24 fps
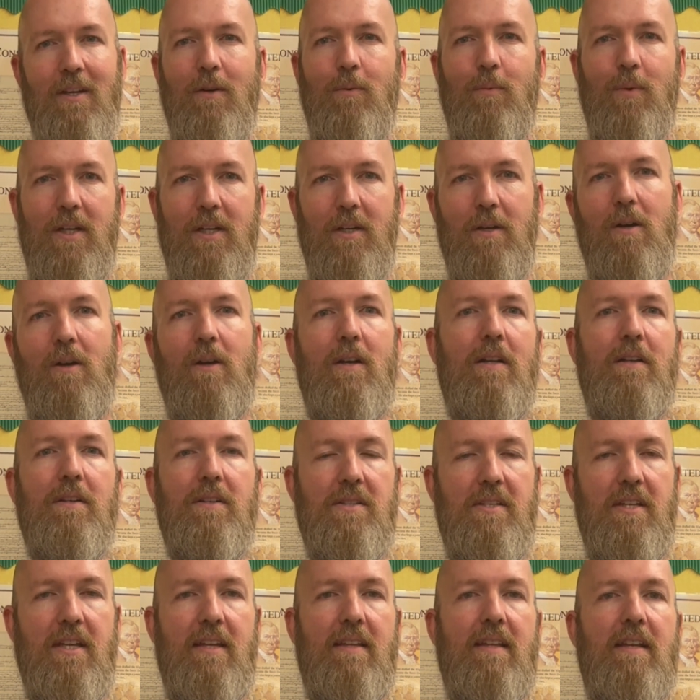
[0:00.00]
we can all
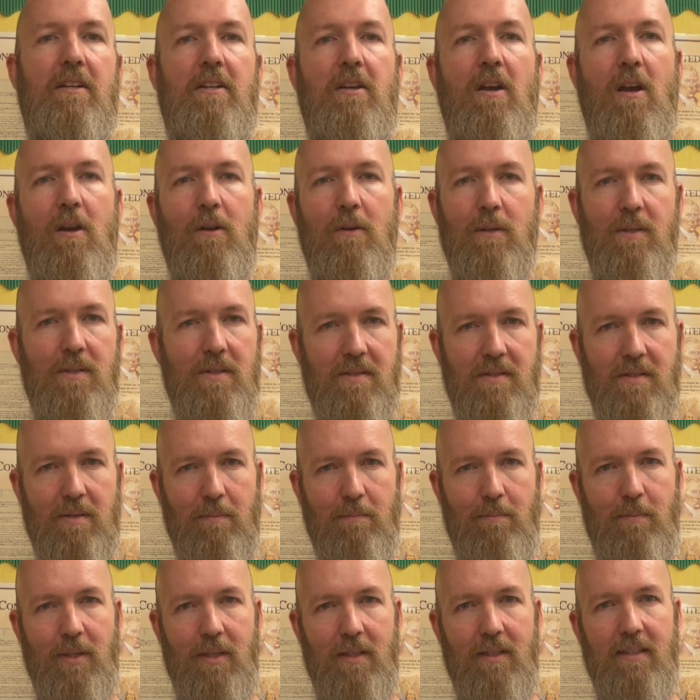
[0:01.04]
understand that Congress's
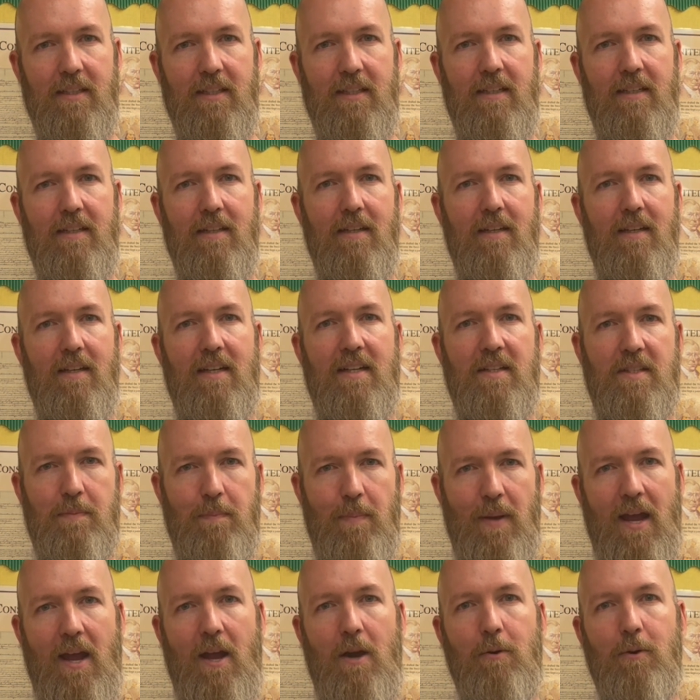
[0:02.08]
ability, its
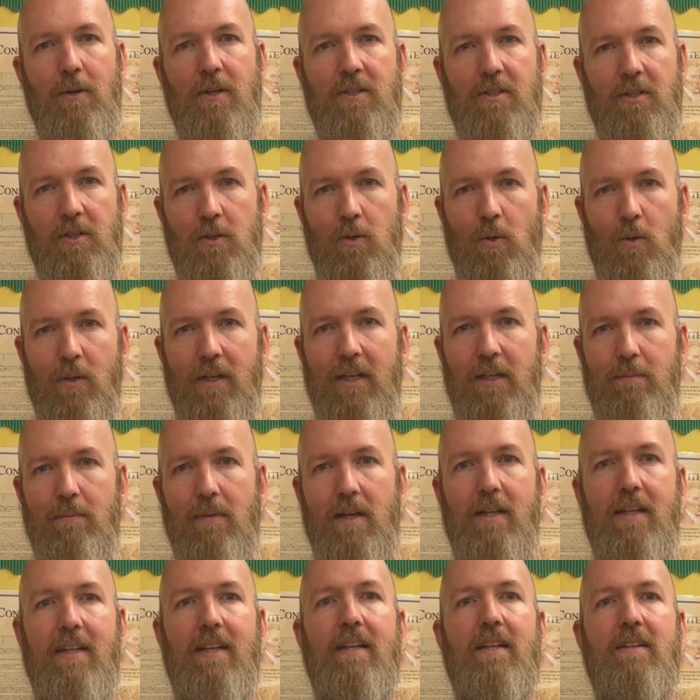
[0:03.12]
power to coin
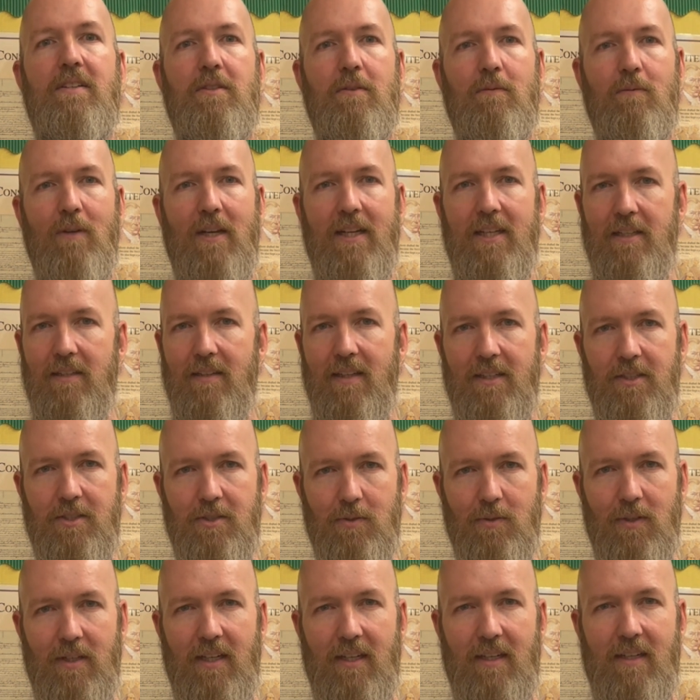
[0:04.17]
money and to regulate
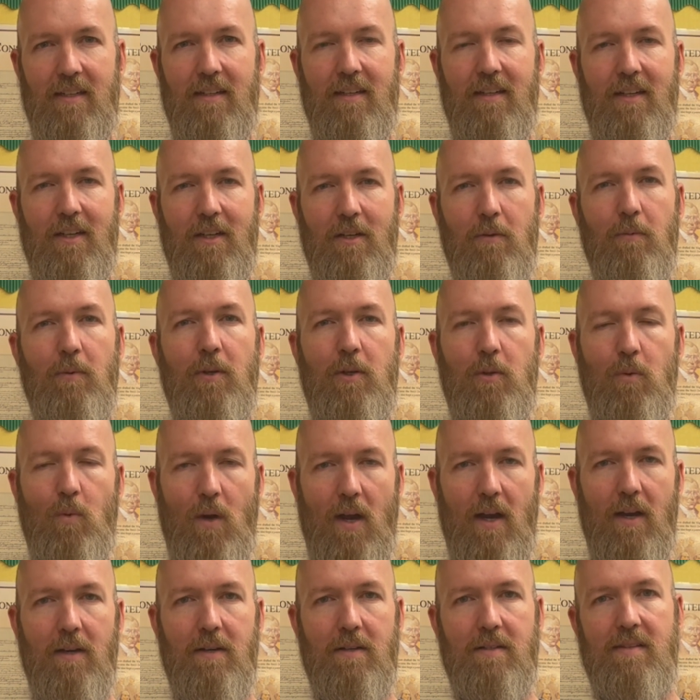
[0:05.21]
trade,
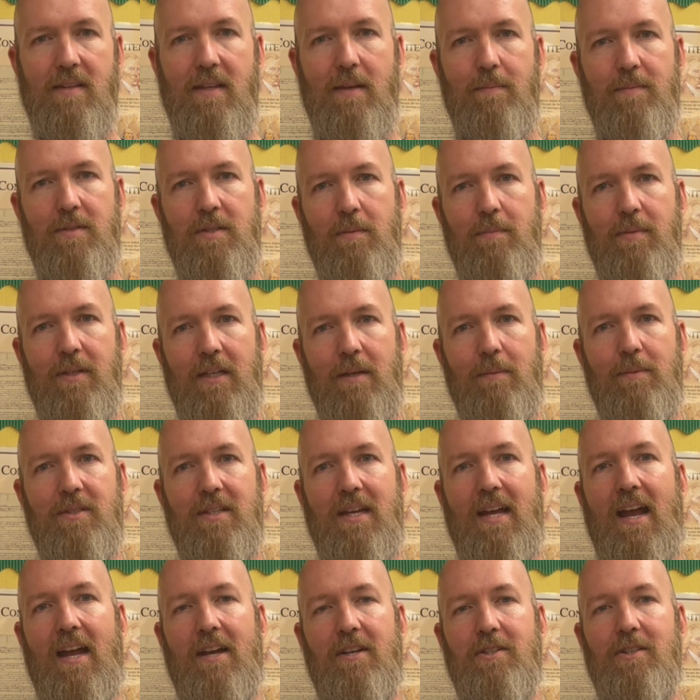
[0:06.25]
requires them to be able
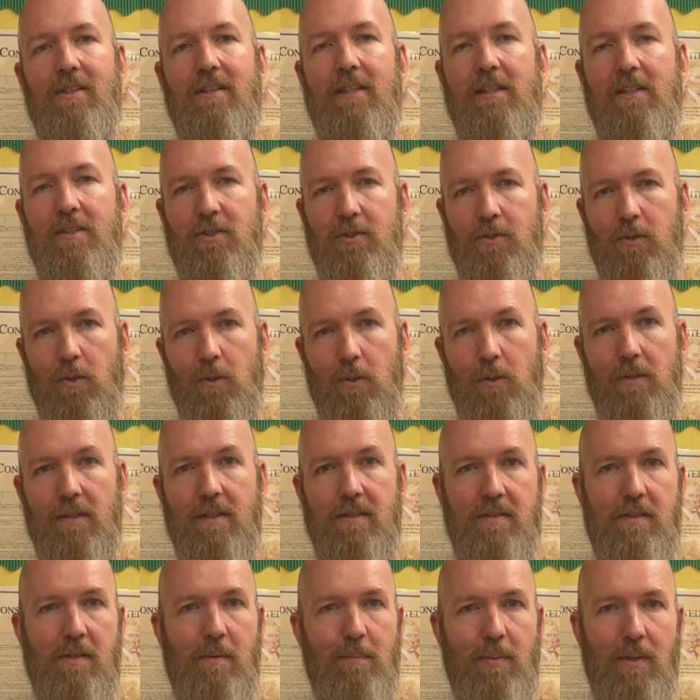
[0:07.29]
to actually control the
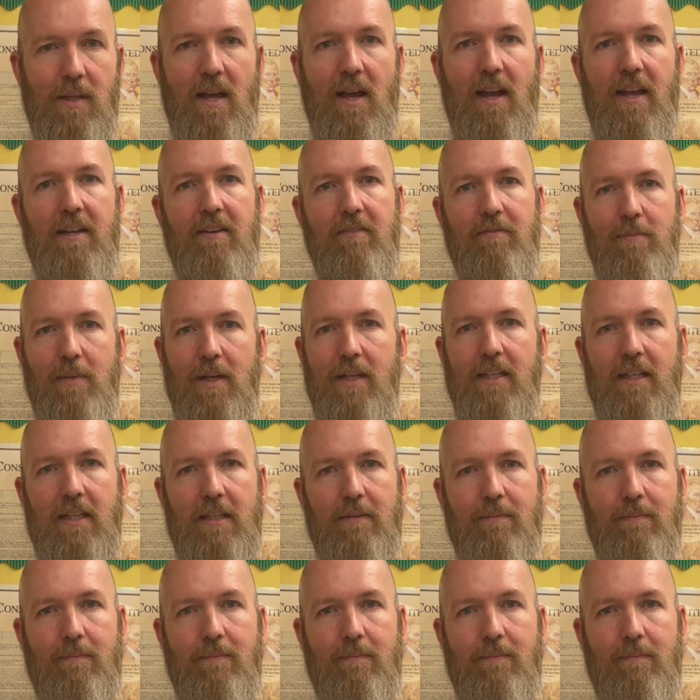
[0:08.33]
supply of money.